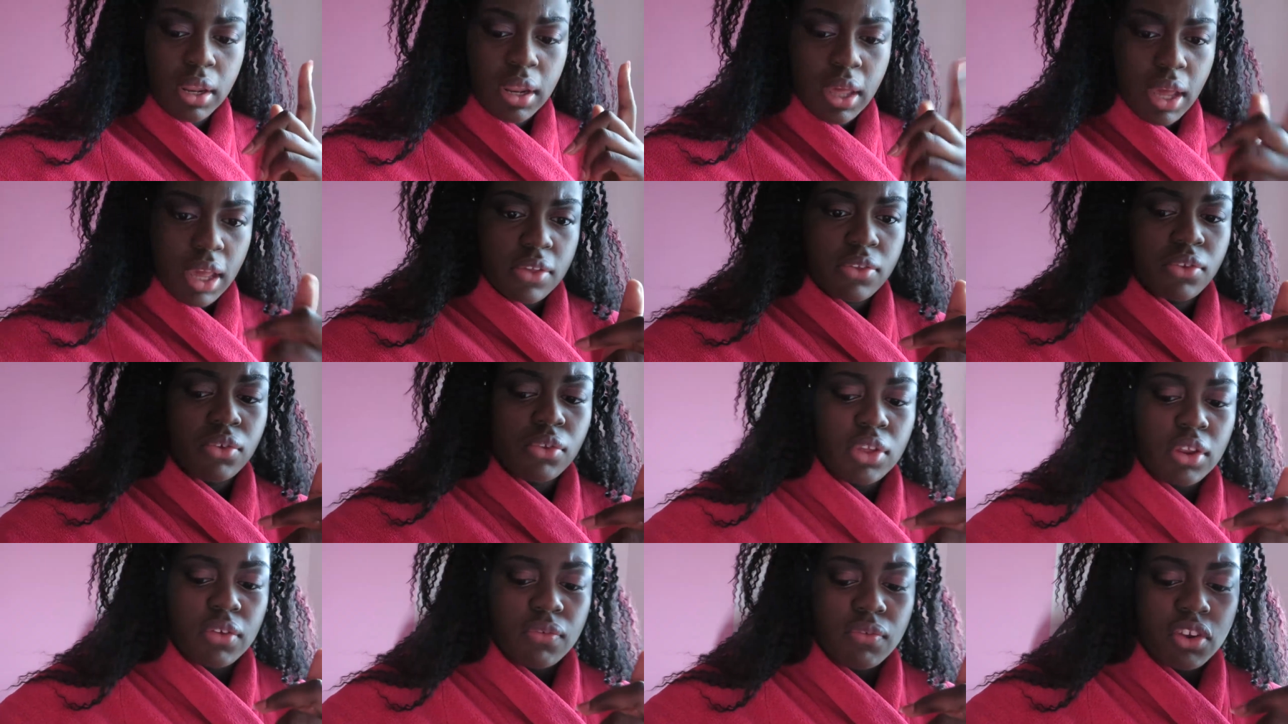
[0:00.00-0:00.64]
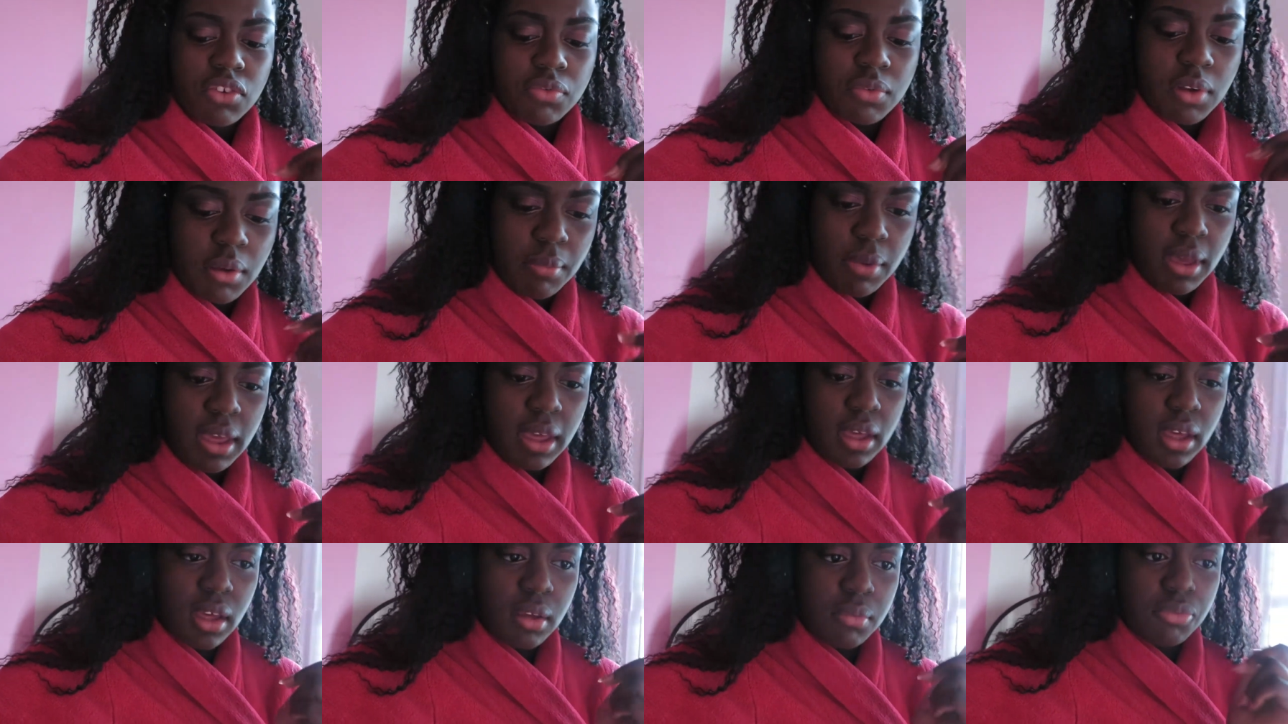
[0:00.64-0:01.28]
And I still need to finish my
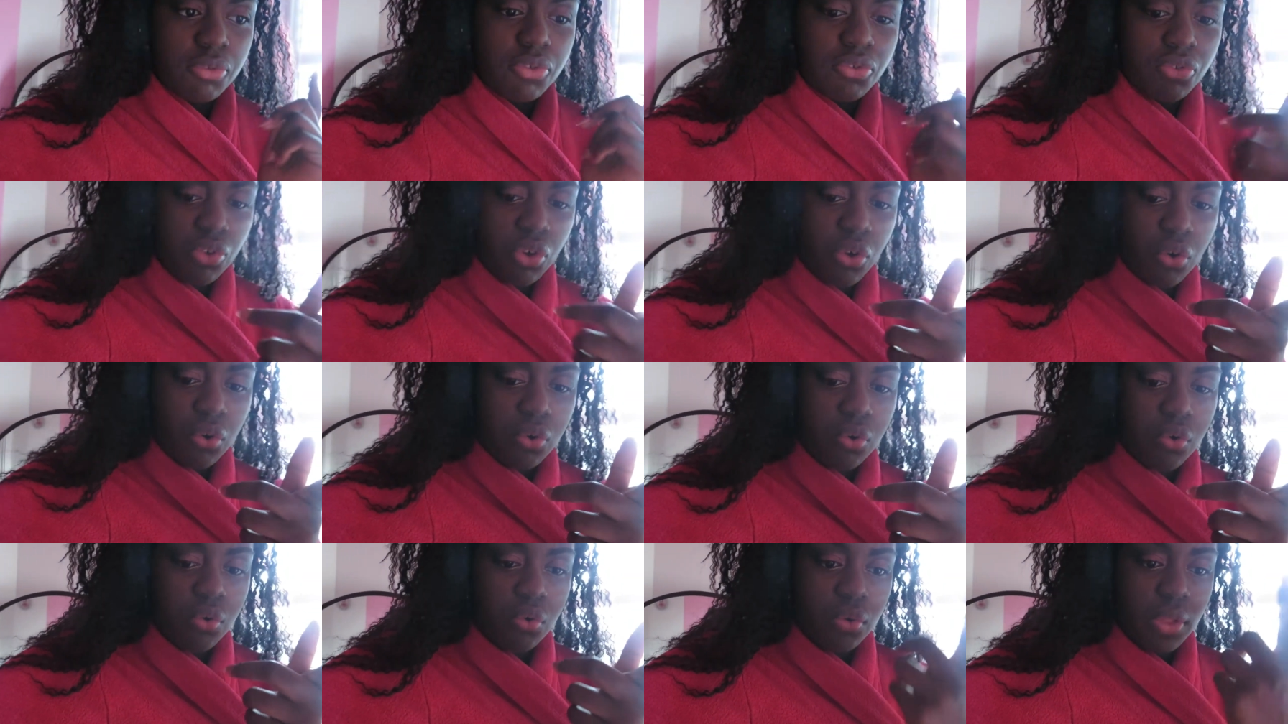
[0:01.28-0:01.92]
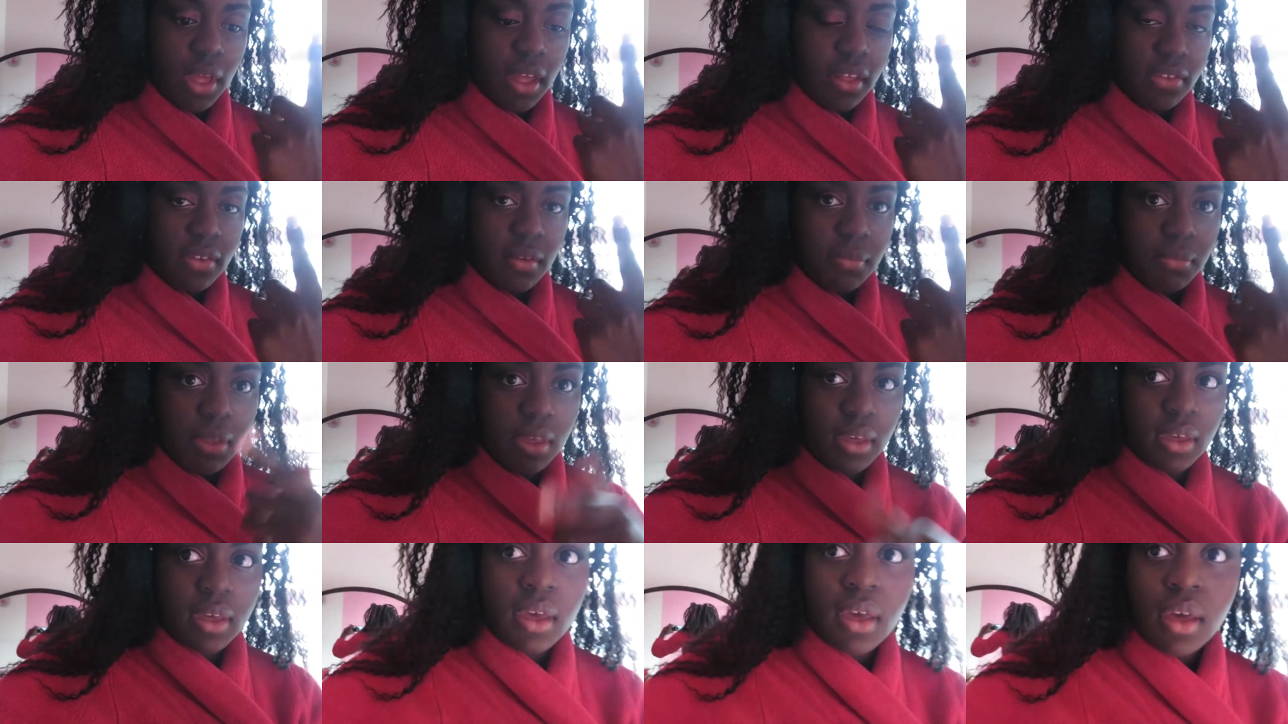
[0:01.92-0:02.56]
makeup, so that's
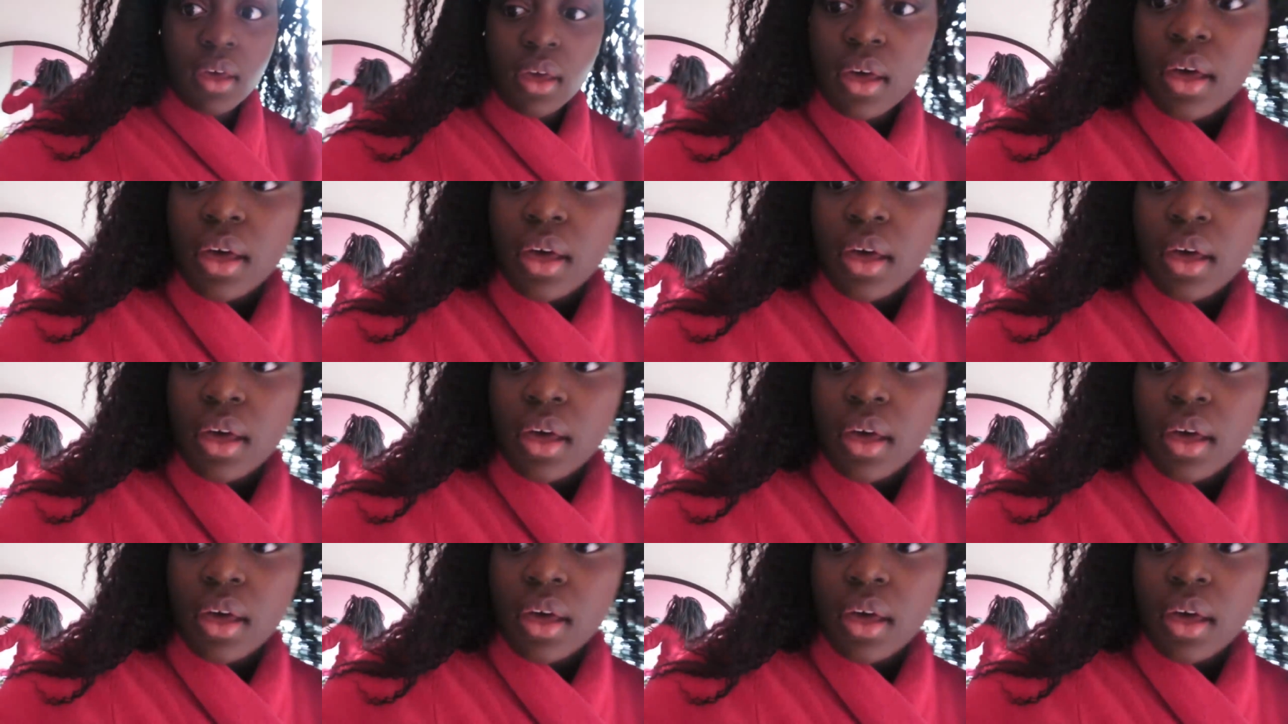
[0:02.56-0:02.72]
something.